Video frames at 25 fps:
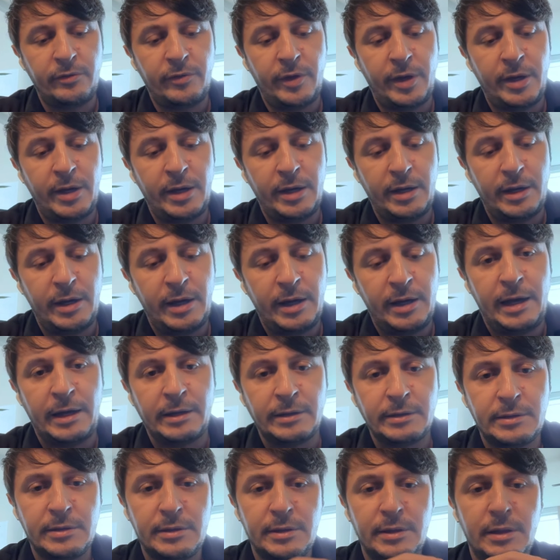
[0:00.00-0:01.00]
So if I
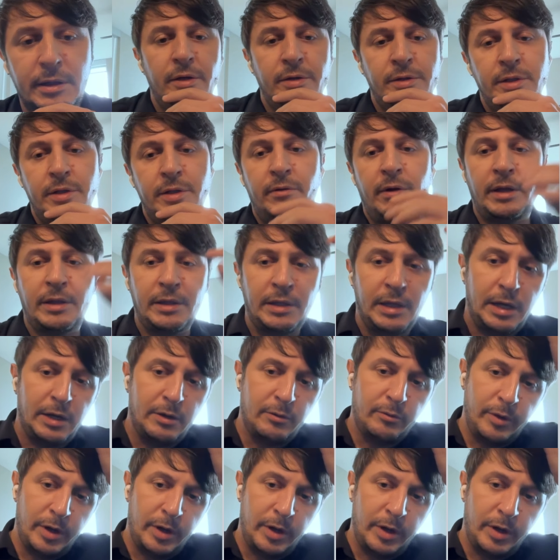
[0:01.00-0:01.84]
add, you see right now,